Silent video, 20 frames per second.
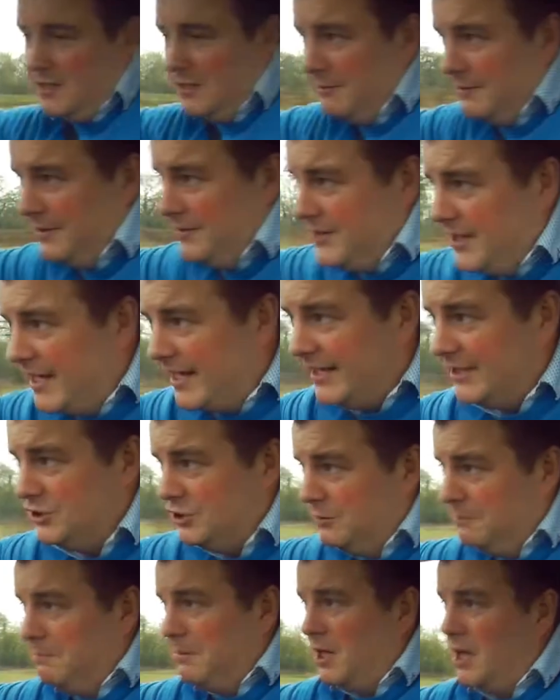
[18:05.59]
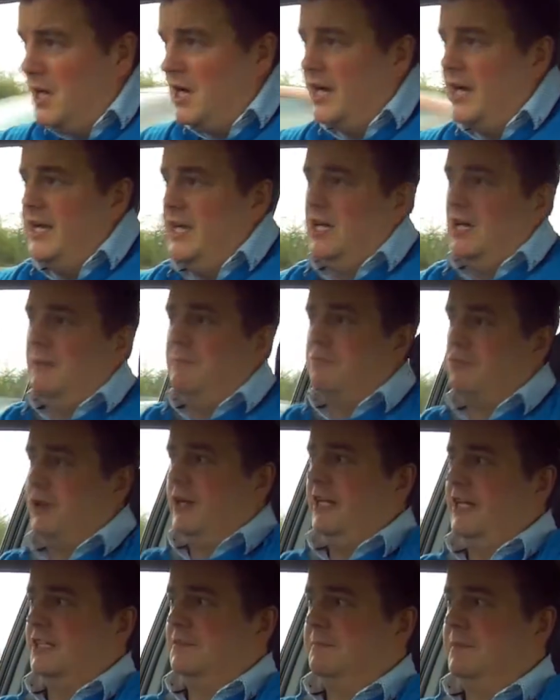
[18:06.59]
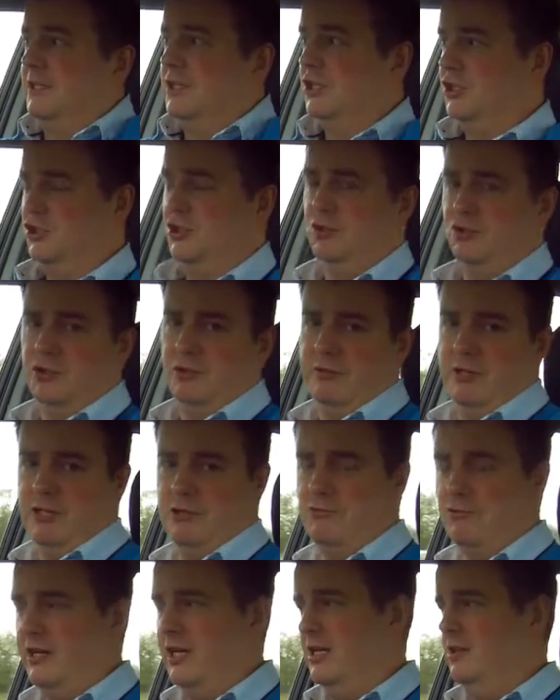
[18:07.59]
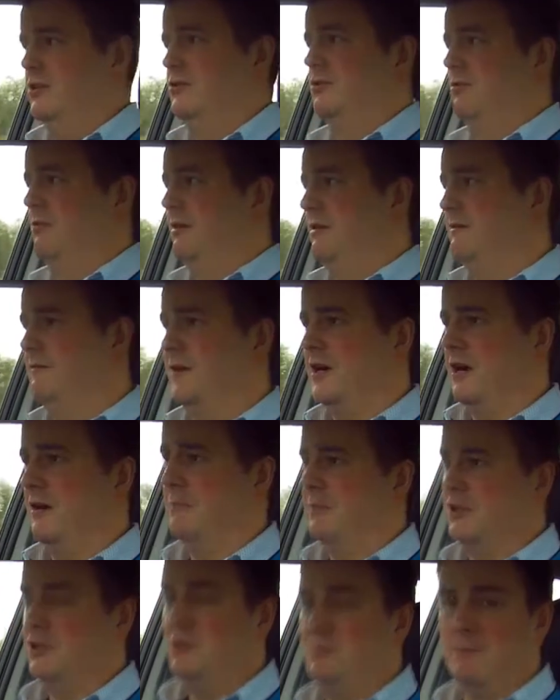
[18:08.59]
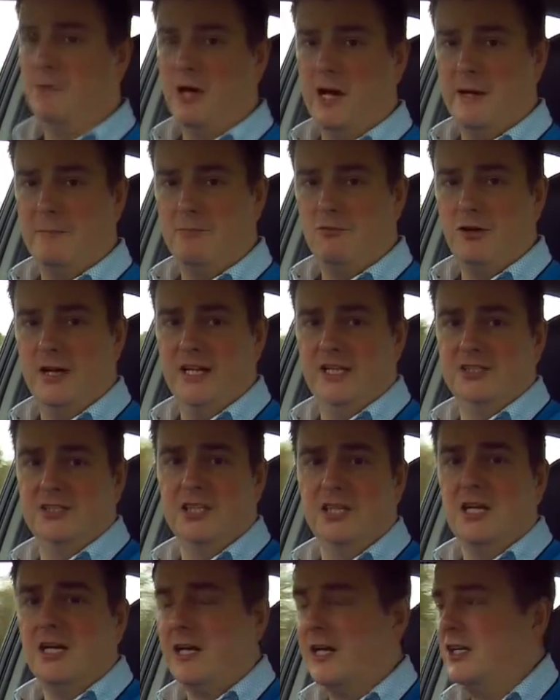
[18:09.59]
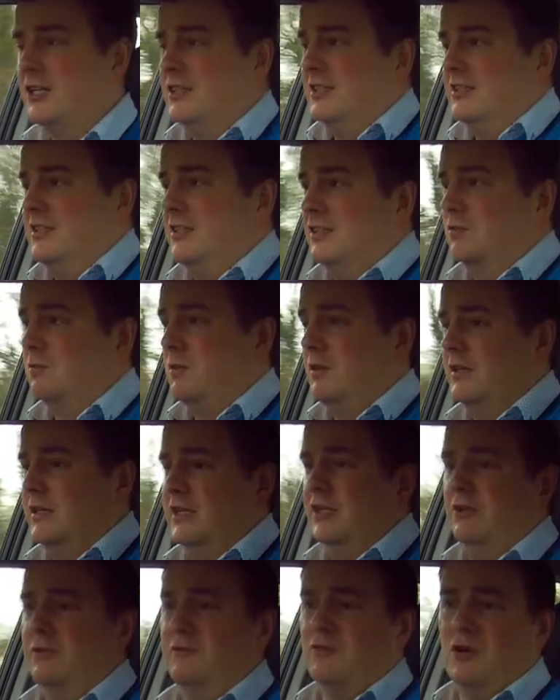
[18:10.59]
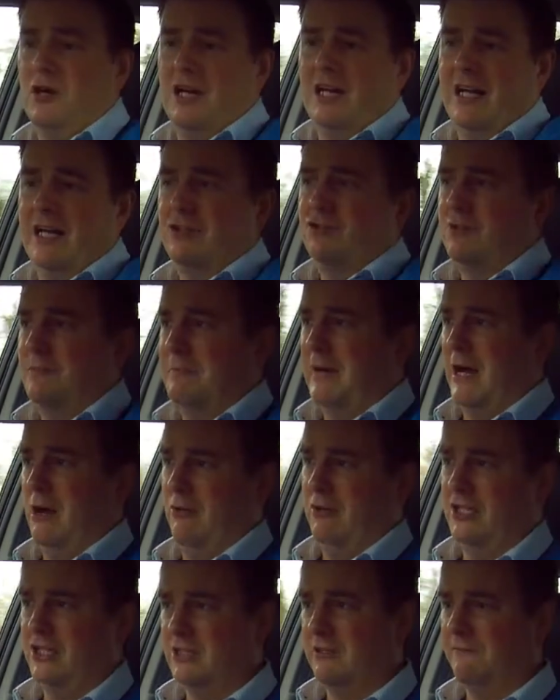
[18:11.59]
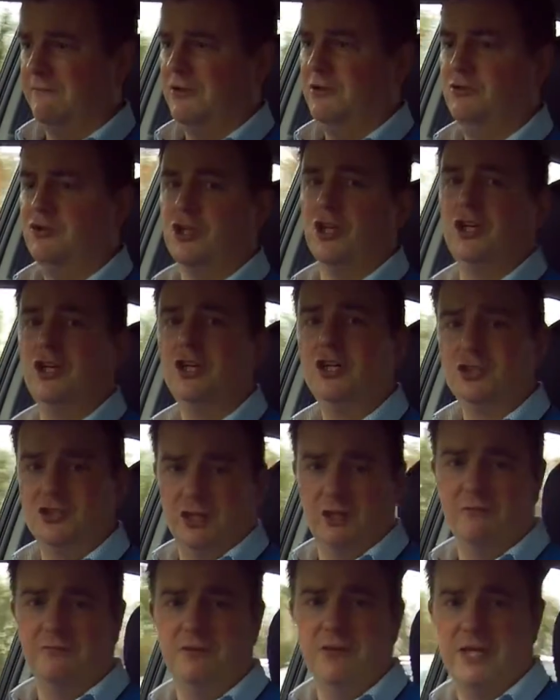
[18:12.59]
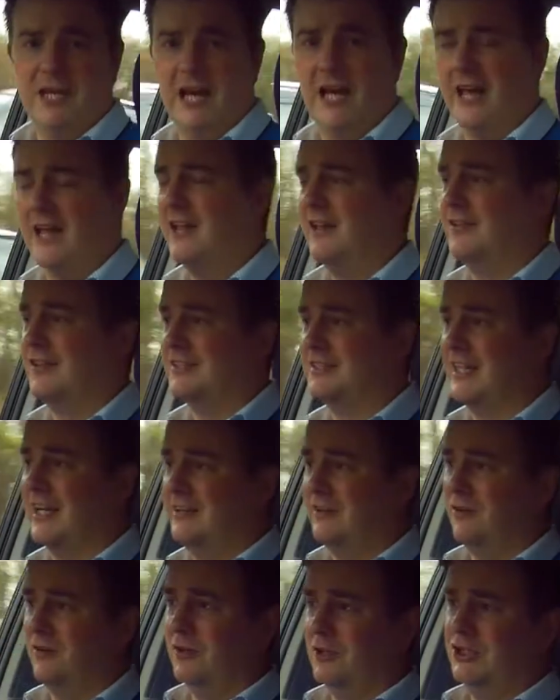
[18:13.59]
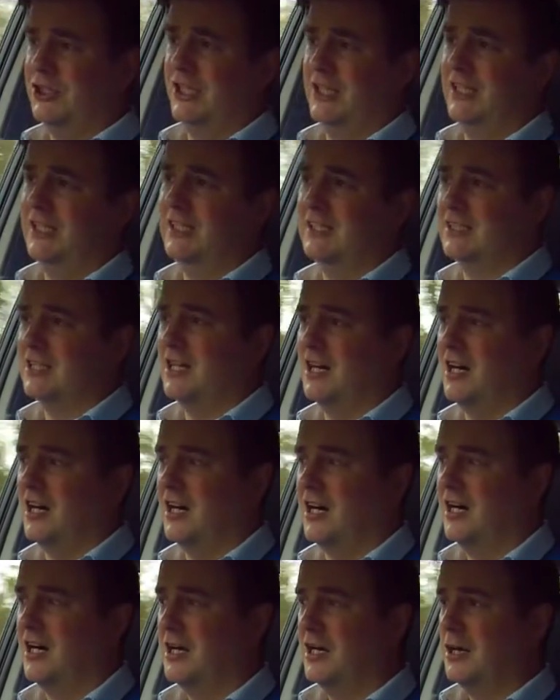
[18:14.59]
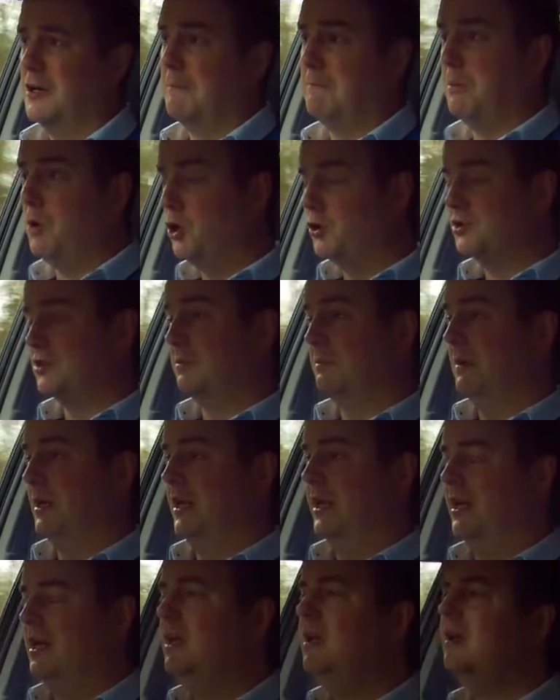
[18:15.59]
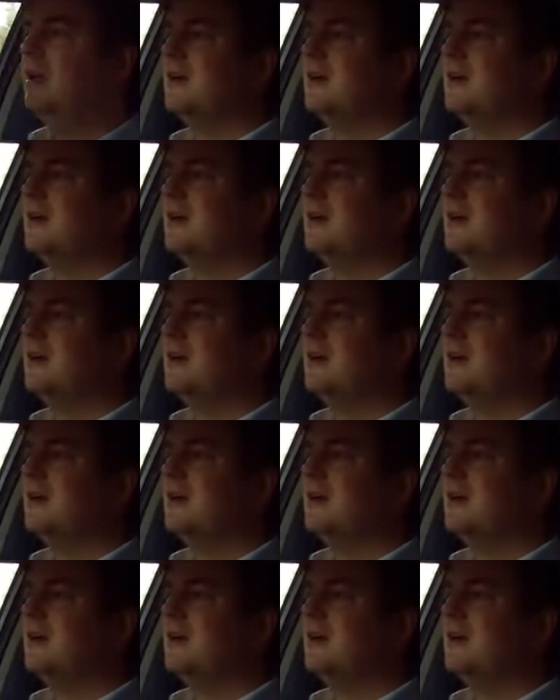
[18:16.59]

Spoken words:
The thing is, you buy a Prius because you're doing green, you're doing environment. You buy a Prius because it does what you've got electric power. It's the future. Don't forget the technology in this car, possibly.